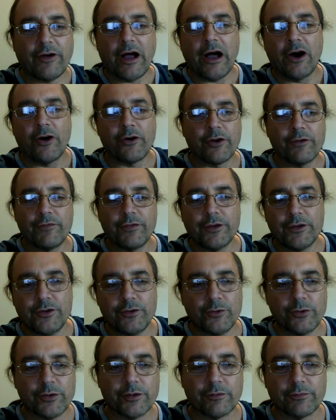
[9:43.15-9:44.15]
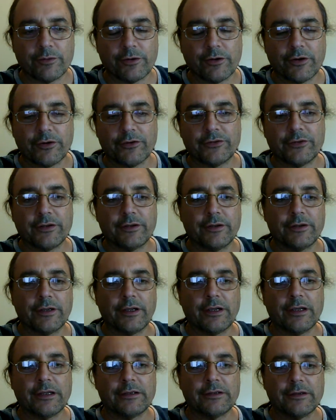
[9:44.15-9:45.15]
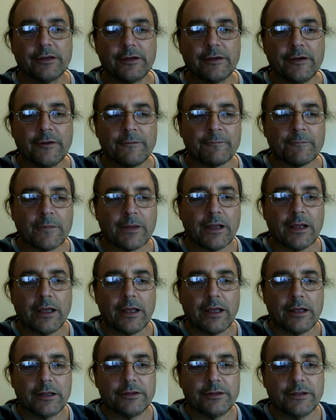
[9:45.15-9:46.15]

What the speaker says: out of the universe and